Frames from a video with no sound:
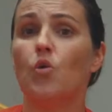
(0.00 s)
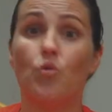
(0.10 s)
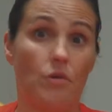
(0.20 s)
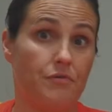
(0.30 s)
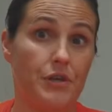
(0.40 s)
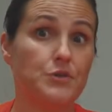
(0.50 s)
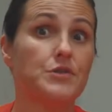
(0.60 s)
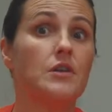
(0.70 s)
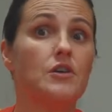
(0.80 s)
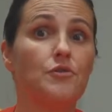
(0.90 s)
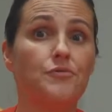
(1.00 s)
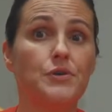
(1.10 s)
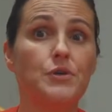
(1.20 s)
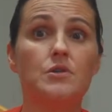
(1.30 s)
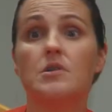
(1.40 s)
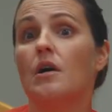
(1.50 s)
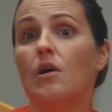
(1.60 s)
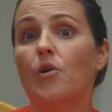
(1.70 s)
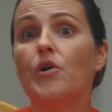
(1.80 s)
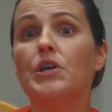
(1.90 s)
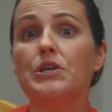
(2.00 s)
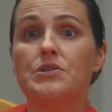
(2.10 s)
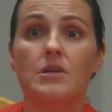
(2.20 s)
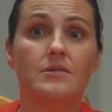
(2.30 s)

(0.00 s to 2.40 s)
refusing new foods or using